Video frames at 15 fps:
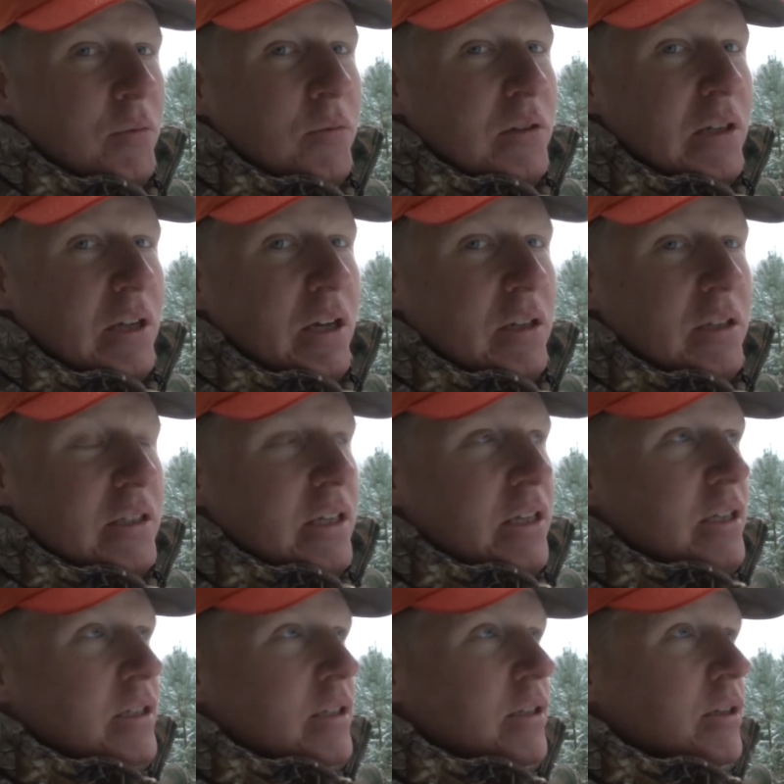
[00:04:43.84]
obviously out of
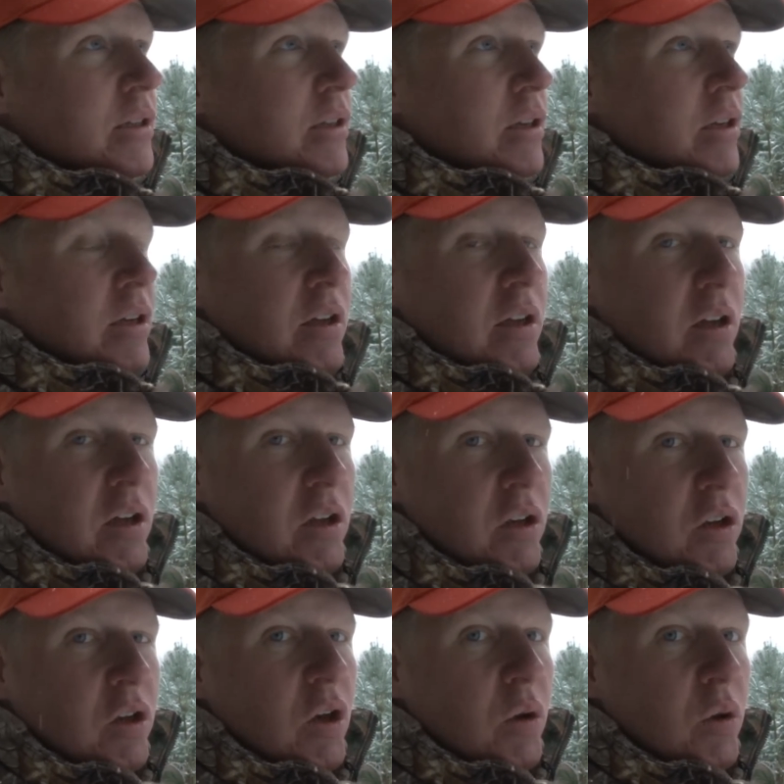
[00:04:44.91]
season,
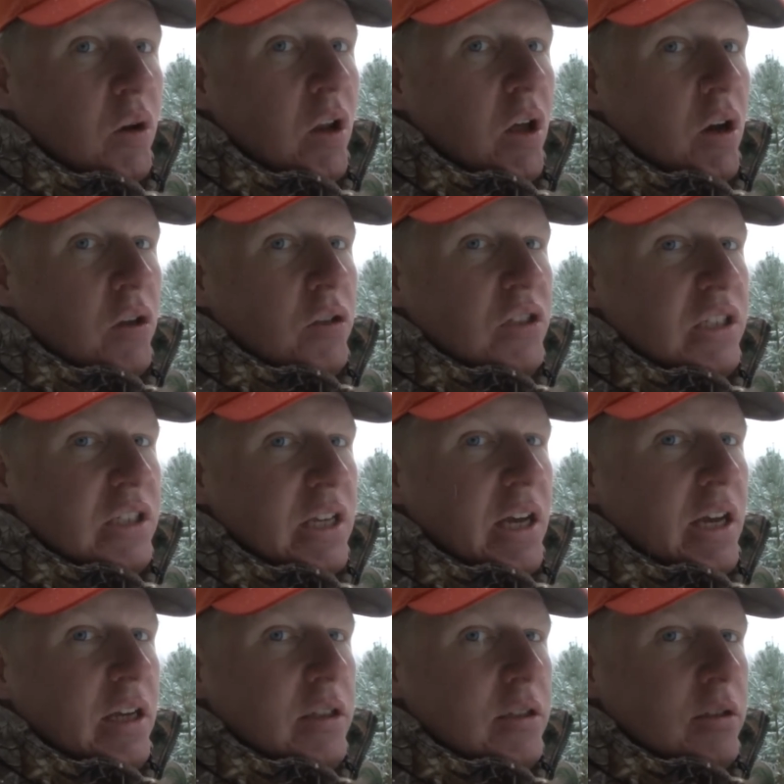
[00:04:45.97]
no large
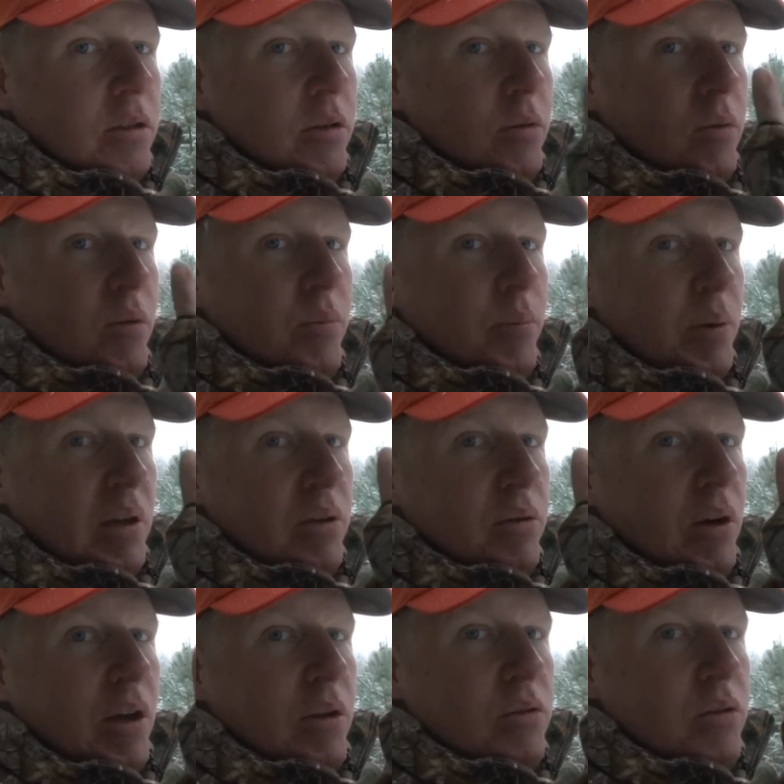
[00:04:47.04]
stags, big
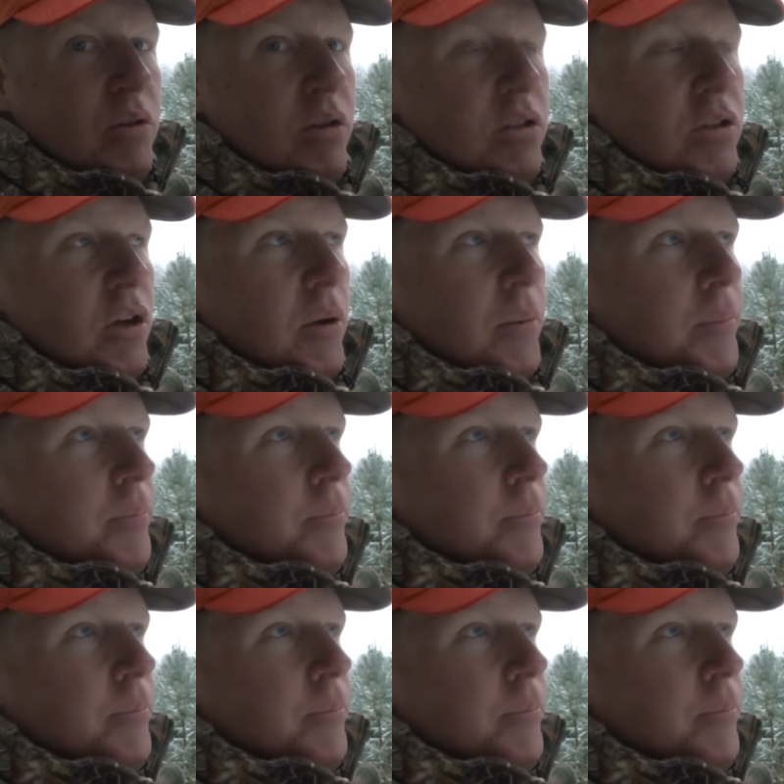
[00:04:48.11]
crowns on the top,